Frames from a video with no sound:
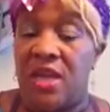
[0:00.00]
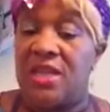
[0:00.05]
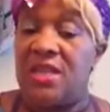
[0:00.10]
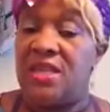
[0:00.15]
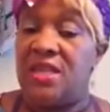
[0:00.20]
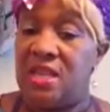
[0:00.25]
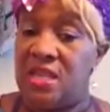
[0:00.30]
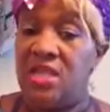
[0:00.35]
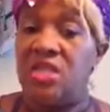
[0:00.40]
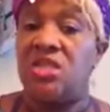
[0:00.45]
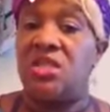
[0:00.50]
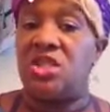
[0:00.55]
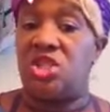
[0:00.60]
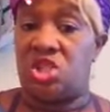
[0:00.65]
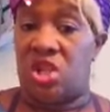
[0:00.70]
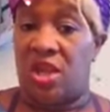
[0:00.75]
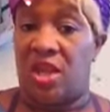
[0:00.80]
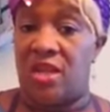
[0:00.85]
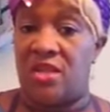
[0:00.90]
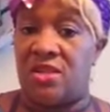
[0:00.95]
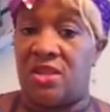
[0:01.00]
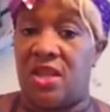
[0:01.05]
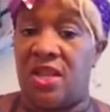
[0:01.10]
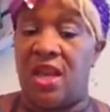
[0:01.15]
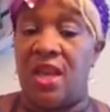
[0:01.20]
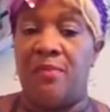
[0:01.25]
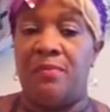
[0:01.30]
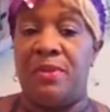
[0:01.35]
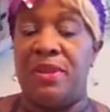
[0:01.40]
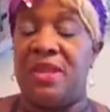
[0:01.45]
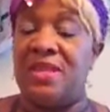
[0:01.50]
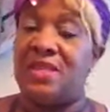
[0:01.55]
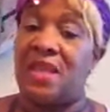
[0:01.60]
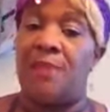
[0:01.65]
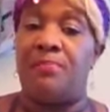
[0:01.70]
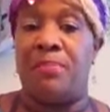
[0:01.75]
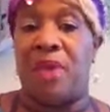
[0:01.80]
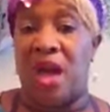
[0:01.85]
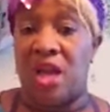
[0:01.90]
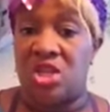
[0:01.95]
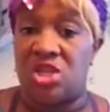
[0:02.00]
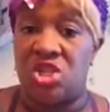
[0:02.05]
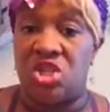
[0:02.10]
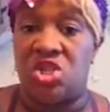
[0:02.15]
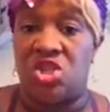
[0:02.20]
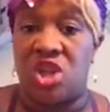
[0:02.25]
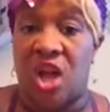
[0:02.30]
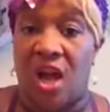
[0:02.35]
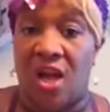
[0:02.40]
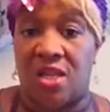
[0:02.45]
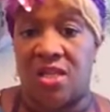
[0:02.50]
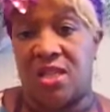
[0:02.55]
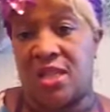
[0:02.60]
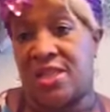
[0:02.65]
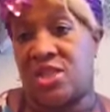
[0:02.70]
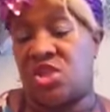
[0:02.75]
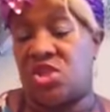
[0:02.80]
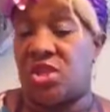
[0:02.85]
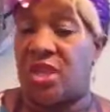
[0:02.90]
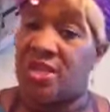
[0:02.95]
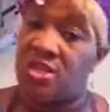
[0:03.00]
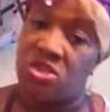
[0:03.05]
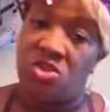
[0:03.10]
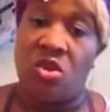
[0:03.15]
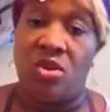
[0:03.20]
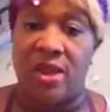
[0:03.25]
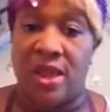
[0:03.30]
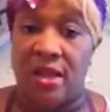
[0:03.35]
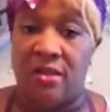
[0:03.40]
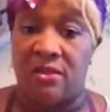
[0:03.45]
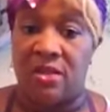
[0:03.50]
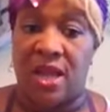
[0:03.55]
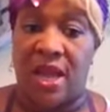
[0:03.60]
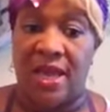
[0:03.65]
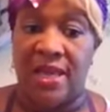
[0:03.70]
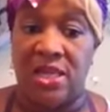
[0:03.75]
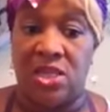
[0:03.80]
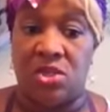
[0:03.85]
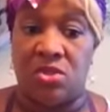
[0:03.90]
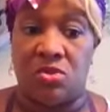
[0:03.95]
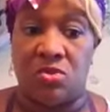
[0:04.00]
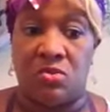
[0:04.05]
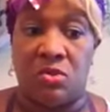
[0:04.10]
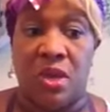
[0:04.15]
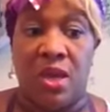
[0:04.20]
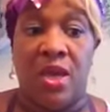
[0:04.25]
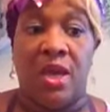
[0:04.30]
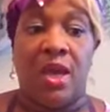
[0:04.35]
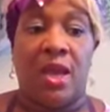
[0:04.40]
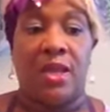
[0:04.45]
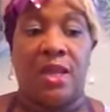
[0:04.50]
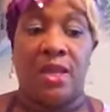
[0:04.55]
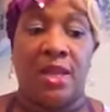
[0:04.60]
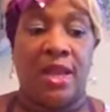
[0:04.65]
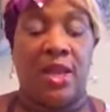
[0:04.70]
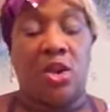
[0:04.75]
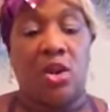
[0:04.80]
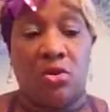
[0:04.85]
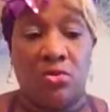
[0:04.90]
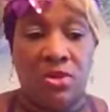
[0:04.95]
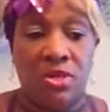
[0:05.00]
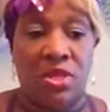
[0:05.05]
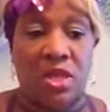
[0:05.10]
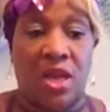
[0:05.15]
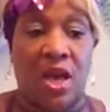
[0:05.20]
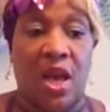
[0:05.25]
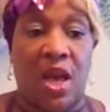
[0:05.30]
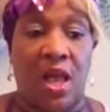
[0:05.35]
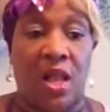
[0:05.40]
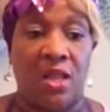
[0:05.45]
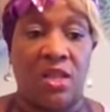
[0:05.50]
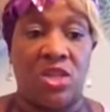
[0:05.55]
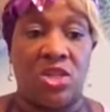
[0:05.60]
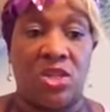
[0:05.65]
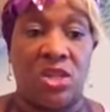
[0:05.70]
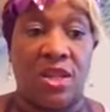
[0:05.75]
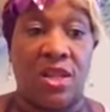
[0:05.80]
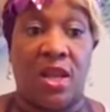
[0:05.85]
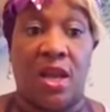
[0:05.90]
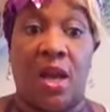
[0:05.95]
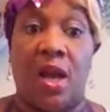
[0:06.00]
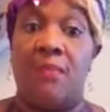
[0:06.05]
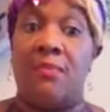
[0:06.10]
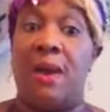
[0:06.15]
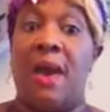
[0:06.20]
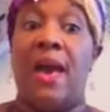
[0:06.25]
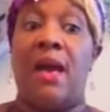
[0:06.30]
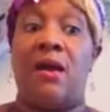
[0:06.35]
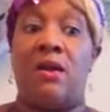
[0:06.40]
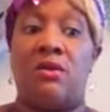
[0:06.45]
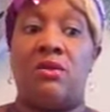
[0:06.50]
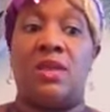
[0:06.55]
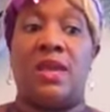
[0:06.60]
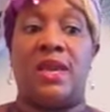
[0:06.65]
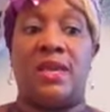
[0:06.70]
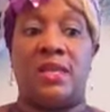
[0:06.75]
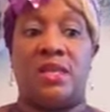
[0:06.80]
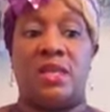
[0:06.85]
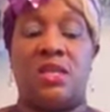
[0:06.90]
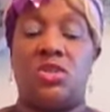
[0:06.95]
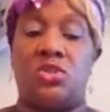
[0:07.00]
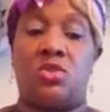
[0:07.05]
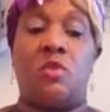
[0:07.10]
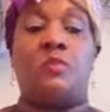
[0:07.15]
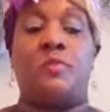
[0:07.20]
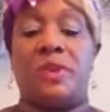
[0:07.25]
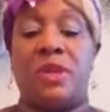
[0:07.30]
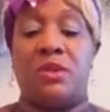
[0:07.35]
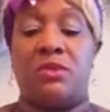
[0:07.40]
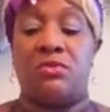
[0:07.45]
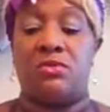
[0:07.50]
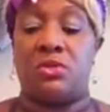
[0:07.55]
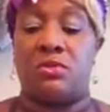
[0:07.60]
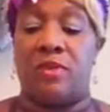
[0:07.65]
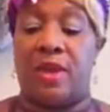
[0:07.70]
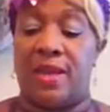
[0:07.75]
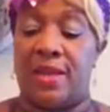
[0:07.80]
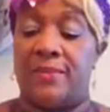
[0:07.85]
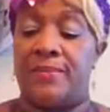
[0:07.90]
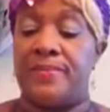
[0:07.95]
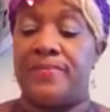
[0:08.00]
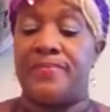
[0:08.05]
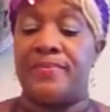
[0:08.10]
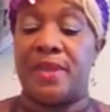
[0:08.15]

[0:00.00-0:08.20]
needs to change. They can't be these obnoxious jocks that they start out in high school and then they go into college and they come out like these superheroes already.